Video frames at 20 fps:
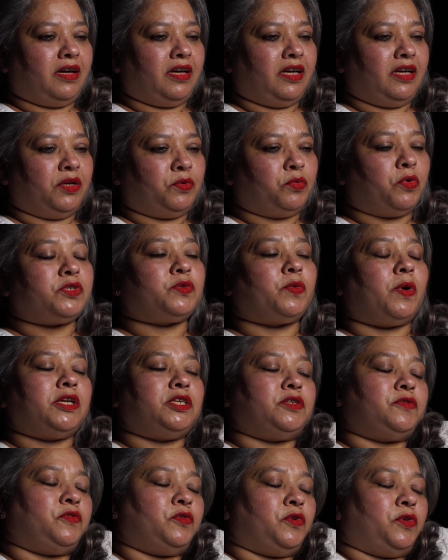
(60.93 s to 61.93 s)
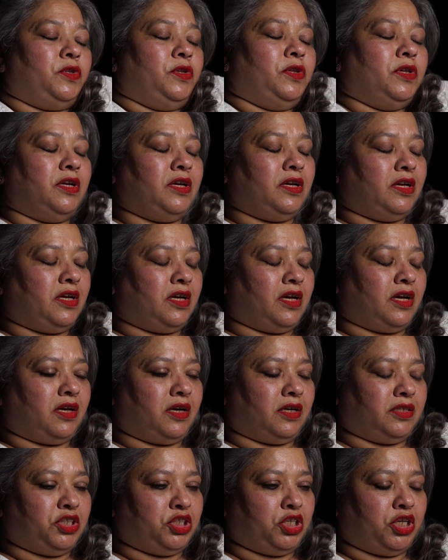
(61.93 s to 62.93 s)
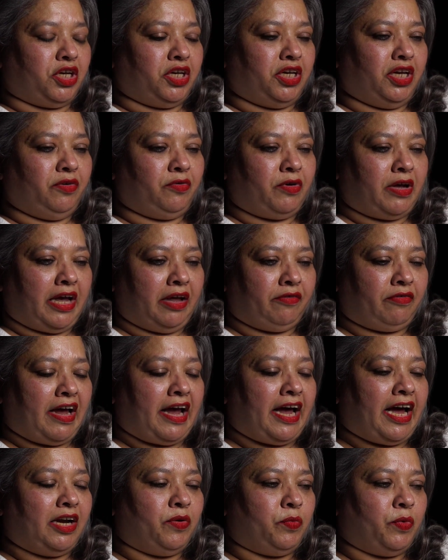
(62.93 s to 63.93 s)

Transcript: It was wonderful journey I've had